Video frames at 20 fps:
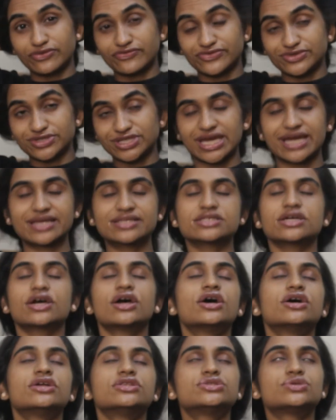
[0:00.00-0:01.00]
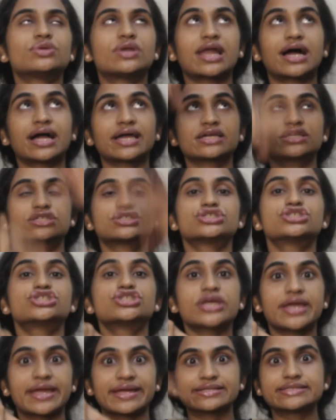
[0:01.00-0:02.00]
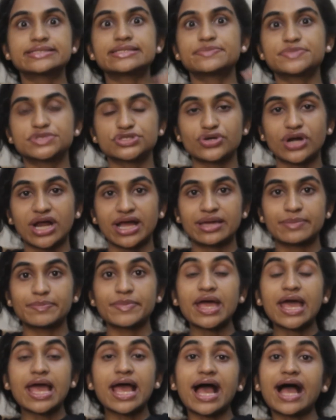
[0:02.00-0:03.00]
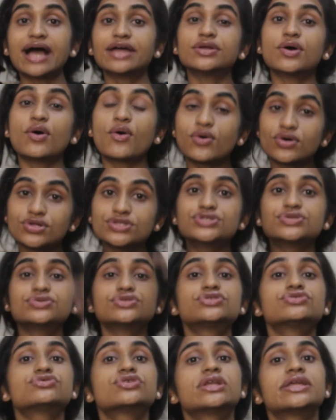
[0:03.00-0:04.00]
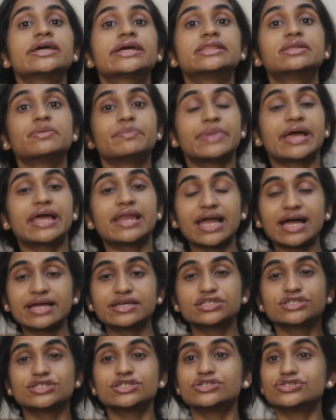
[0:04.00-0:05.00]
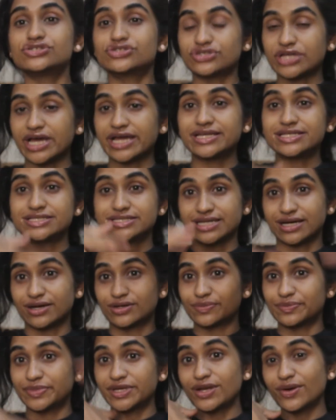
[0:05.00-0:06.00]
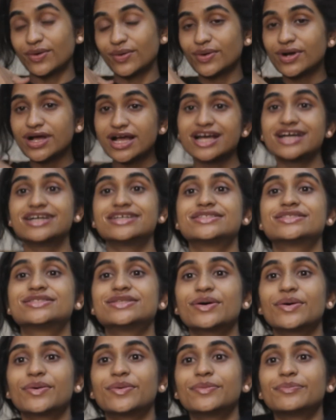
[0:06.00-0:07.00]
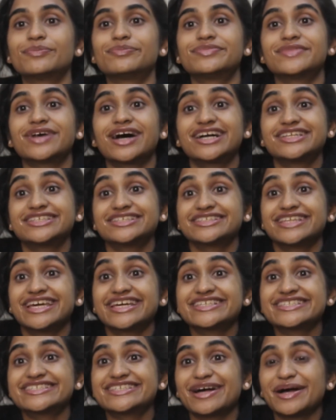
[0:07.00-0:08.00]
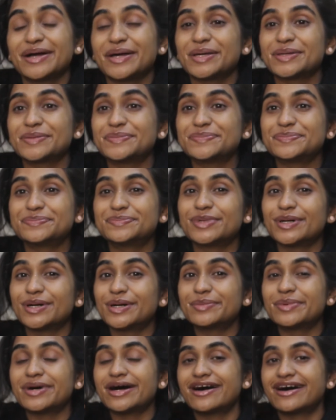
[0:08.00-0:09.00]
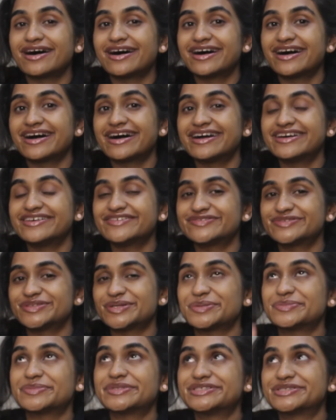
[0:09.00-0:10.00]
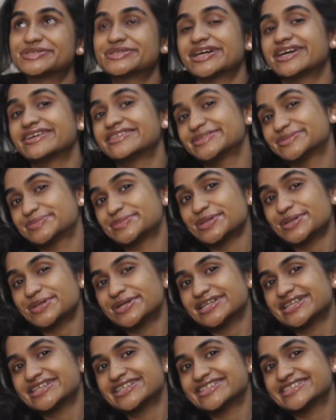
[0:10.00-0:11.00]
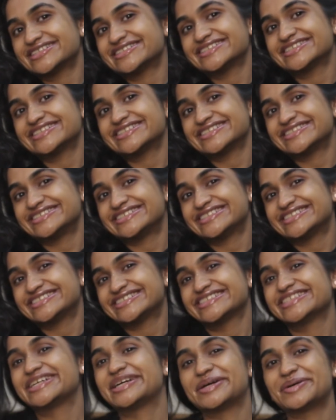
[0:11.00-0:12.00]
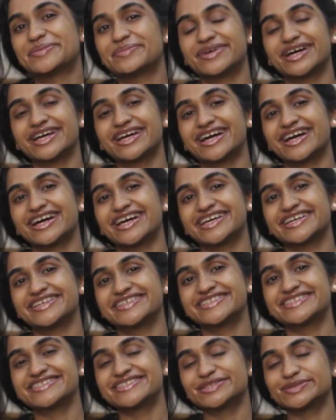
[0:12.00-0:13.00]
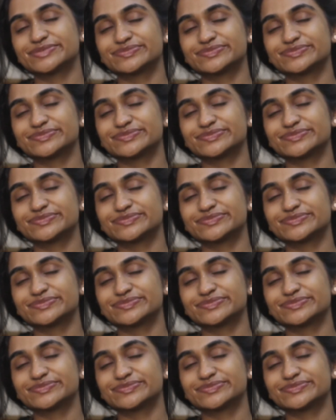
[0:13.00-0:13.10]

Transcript: forget to like, share, subscribe, and also to click the bell icon right down below. So until next time, bye bye from Anuradha Mohan. Bye guys.